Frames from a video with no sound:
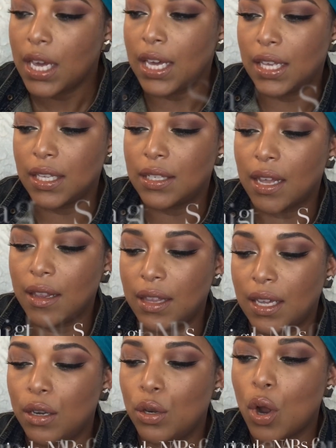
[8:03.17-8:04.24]
is
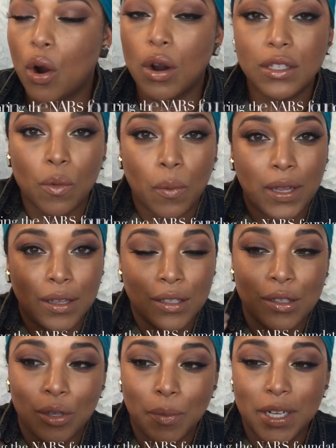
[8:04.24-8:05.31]
the NARS
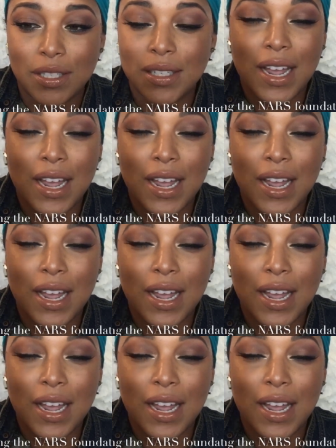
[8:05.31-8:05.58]
Weightless Luminous.